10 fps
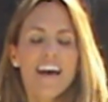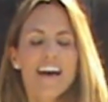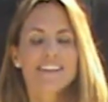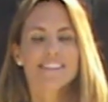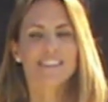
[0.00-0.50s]

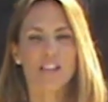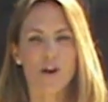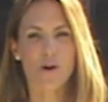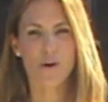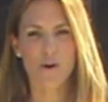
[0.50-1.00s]
and
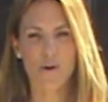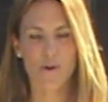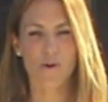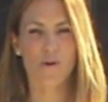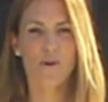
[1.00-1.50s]

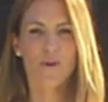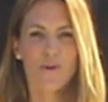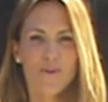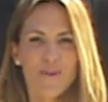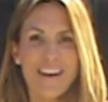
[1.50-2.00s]
slow.